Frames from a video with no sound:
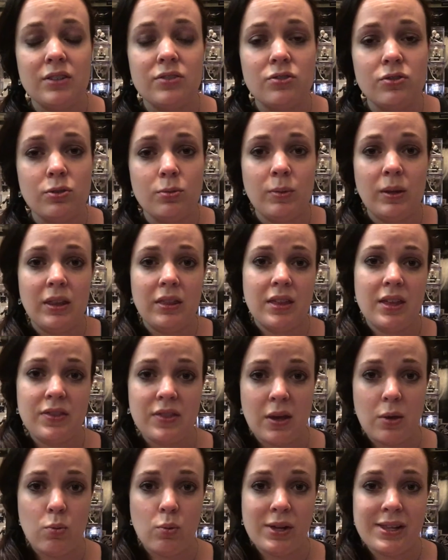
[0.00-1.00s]
assuming that
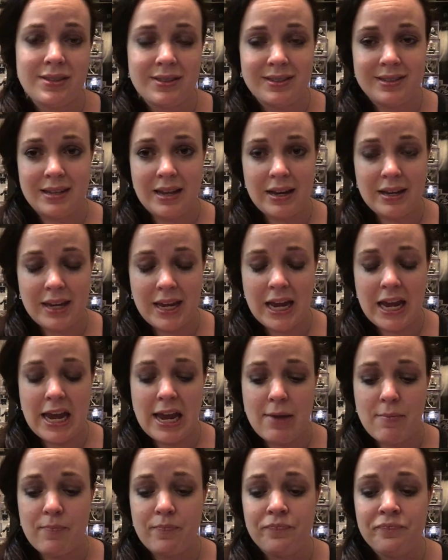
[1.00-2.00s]
they win said
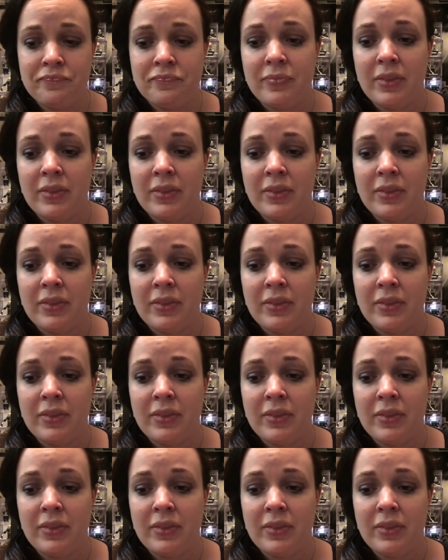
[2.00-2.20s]
game.